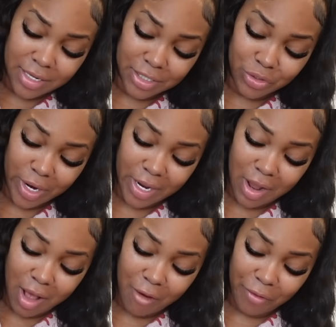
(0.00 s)
concentrated
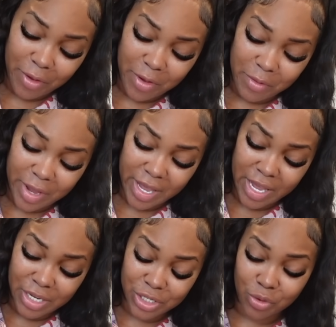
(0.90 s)
coffee will
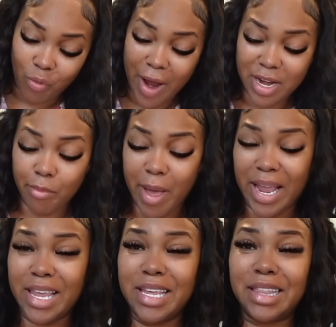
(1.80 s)
hit you right in the back of your